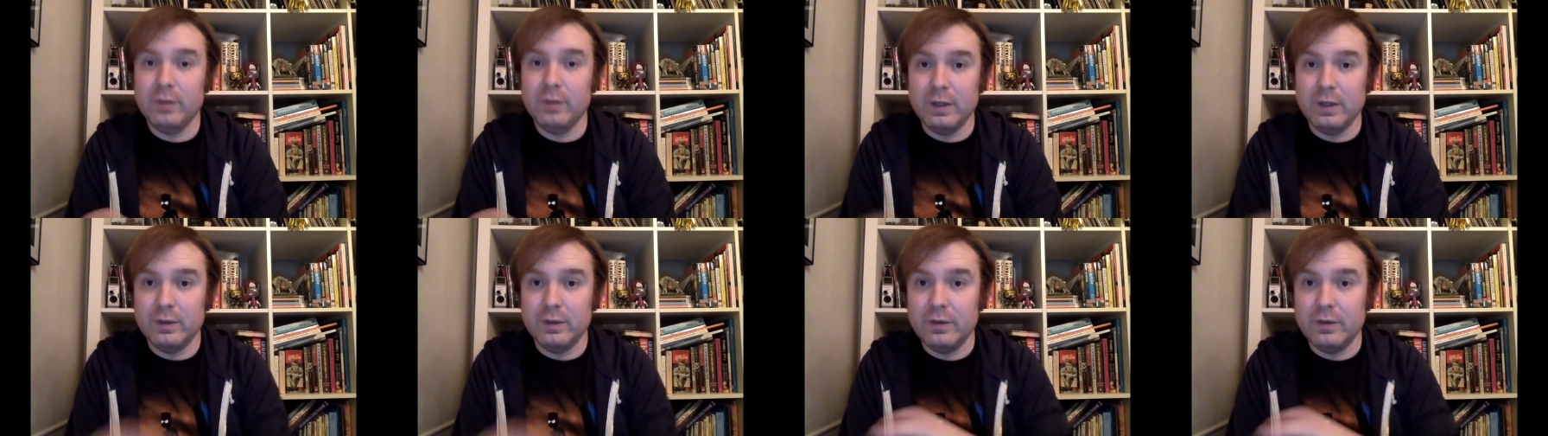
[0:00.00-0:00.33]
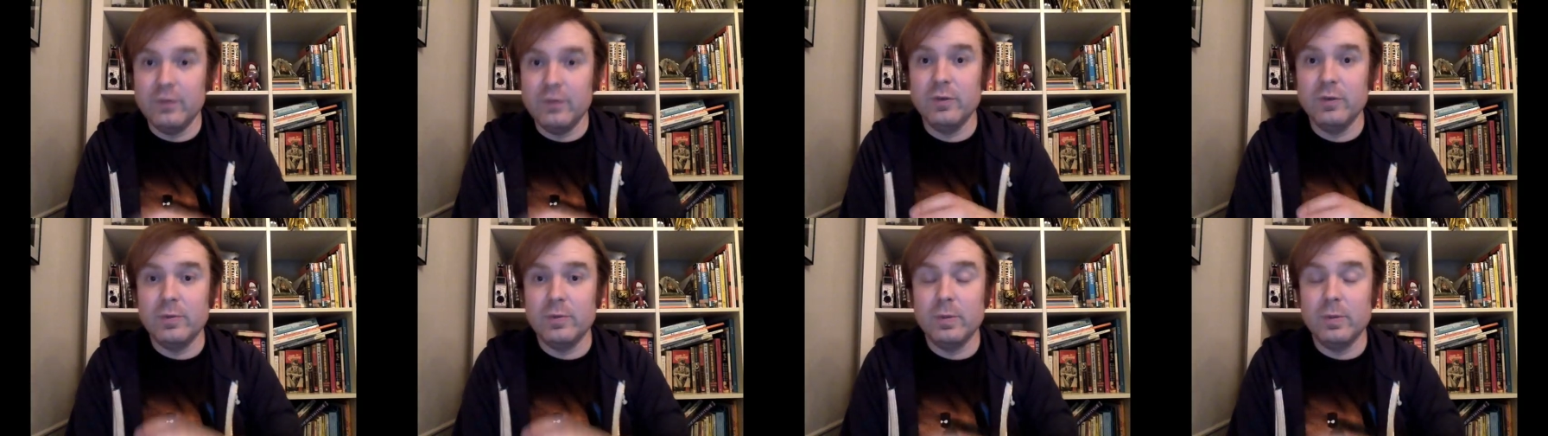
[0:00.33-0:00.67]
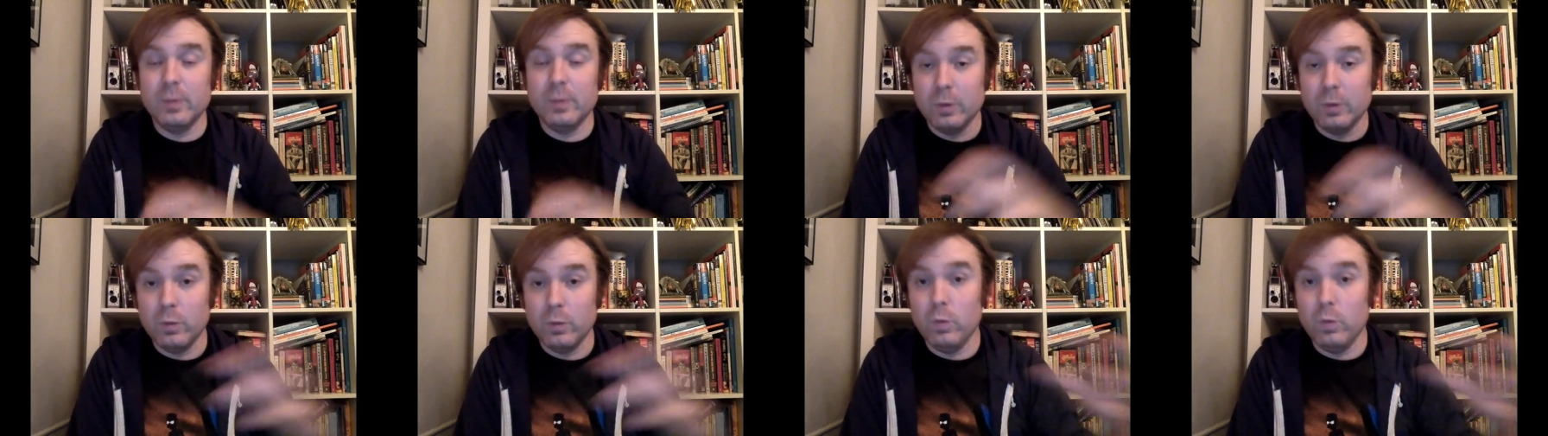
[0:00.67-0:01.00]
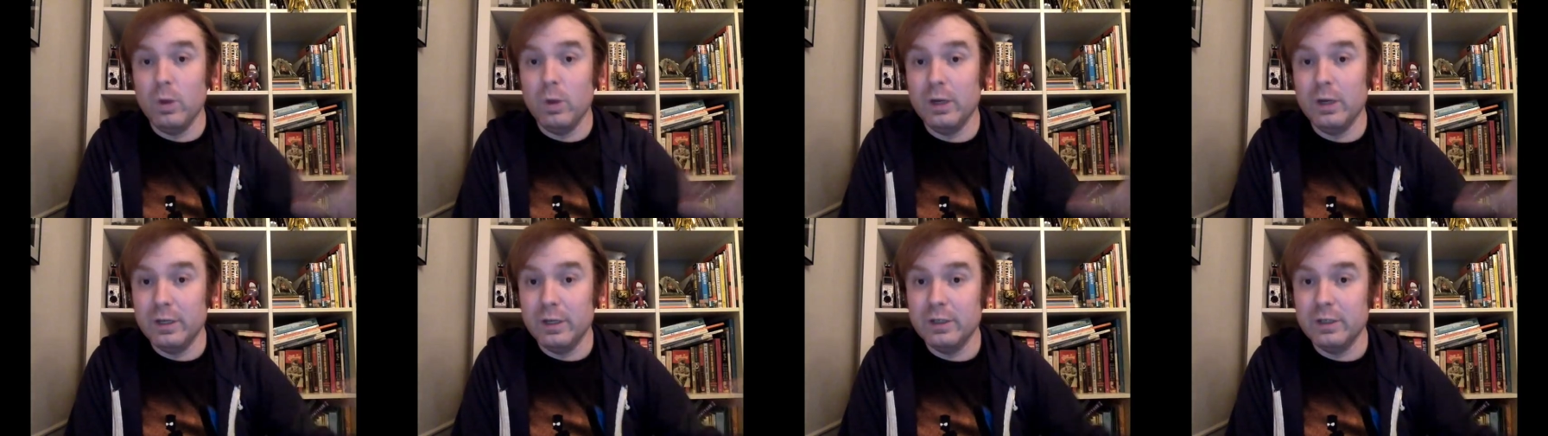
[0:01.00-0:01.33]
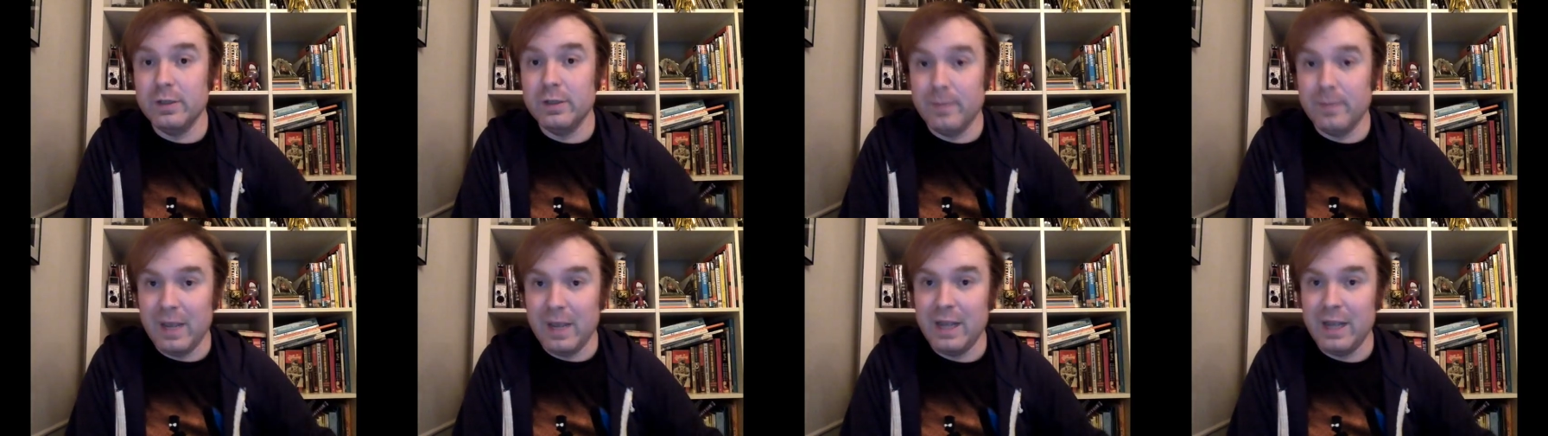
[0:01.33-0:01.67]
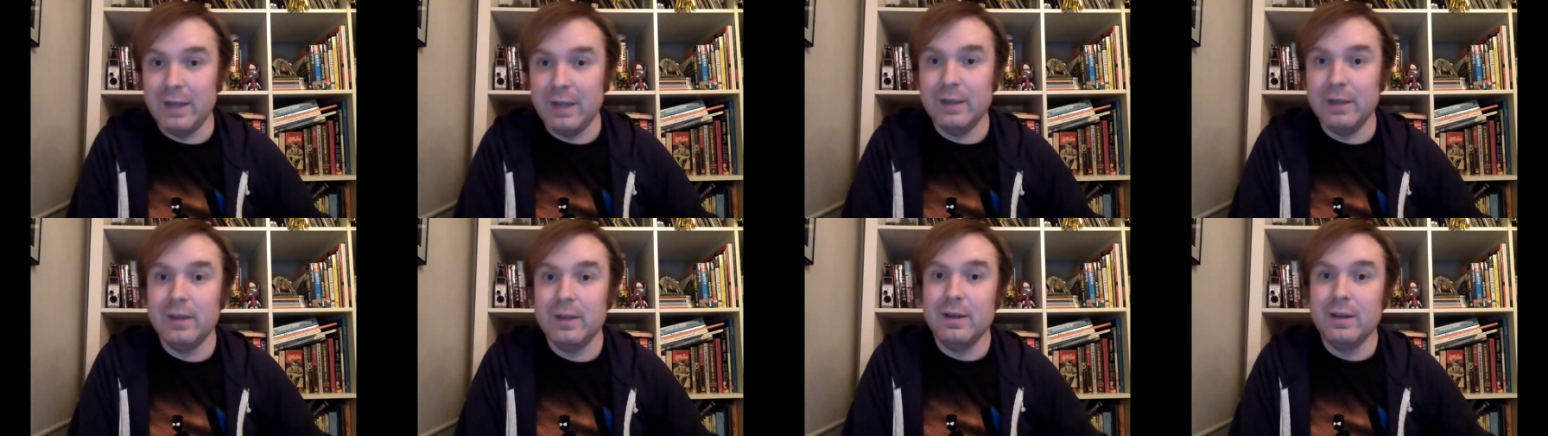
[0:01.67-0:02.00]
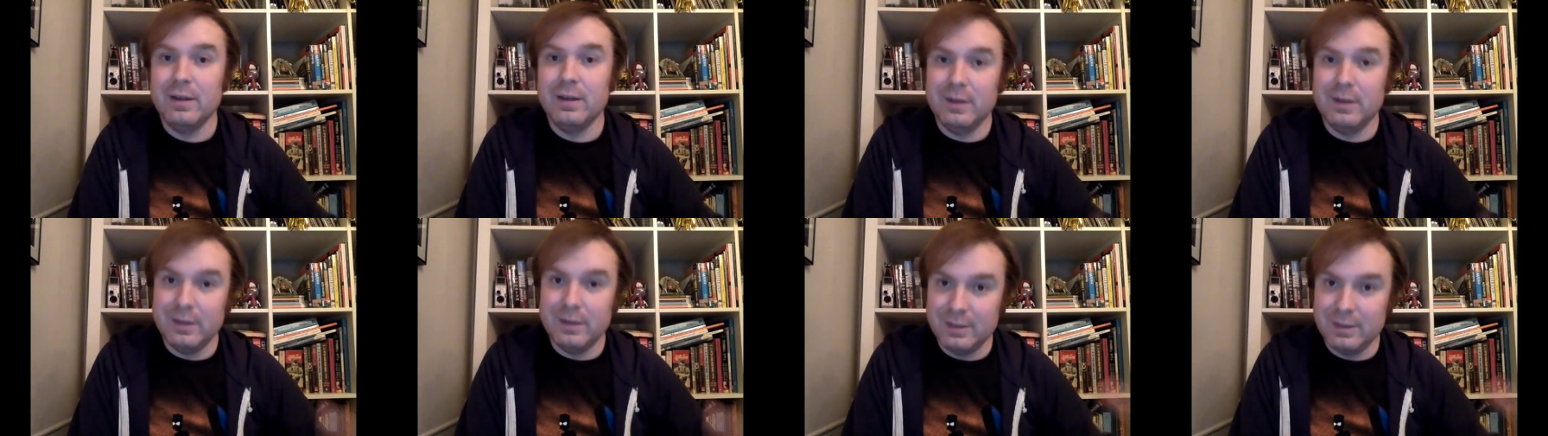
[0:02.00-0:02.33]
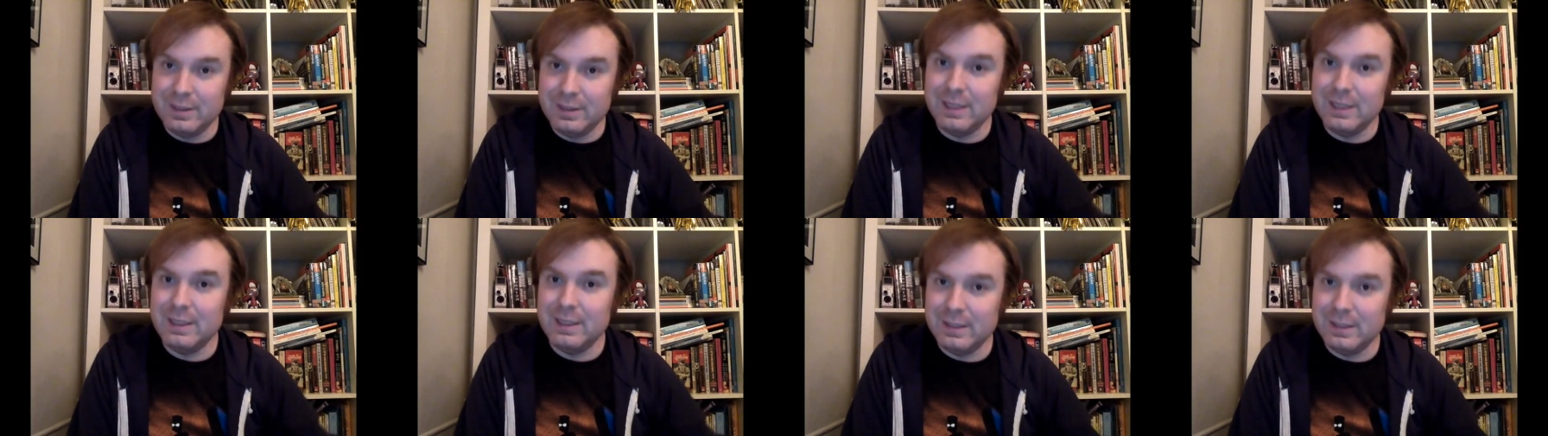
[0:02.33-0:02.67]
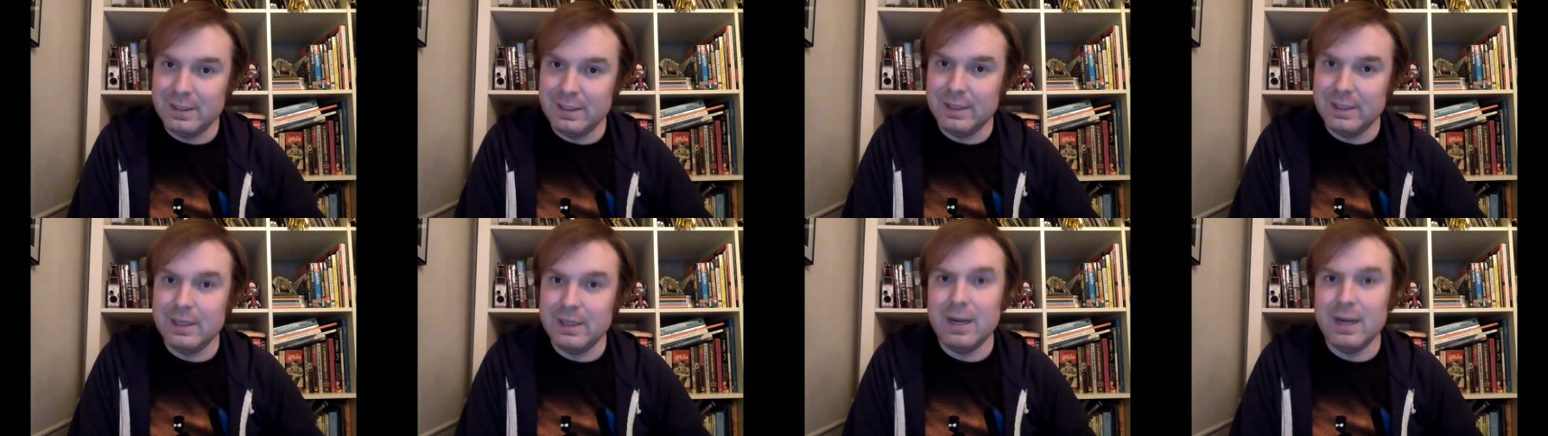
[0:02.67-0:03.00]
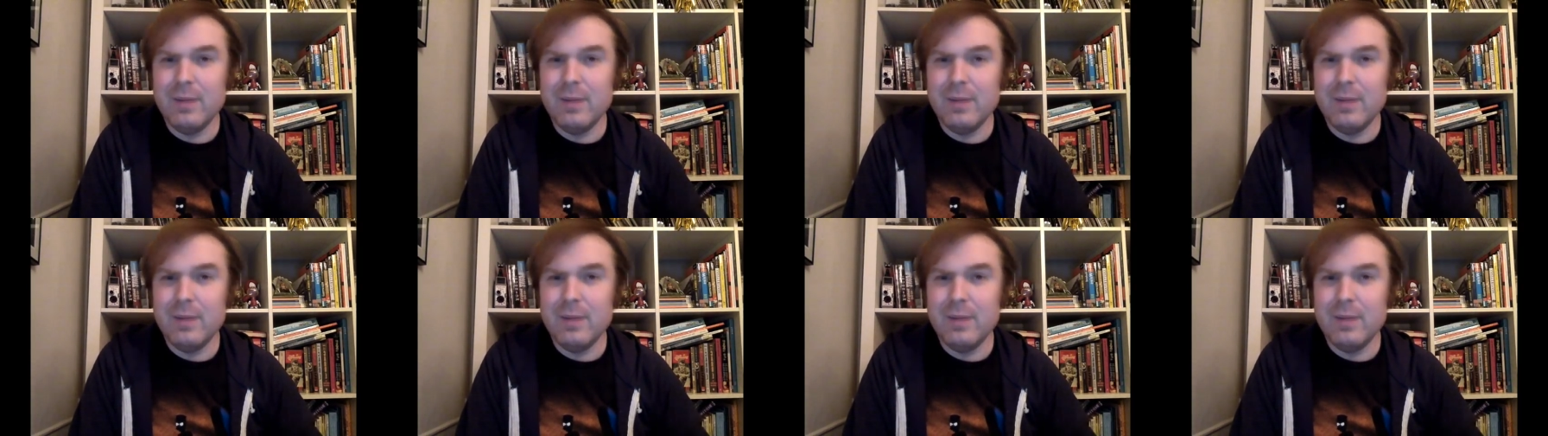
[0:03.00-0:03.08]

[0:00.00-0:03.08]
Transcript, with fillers: Like, Steven Spielberg wanted to make Tintin.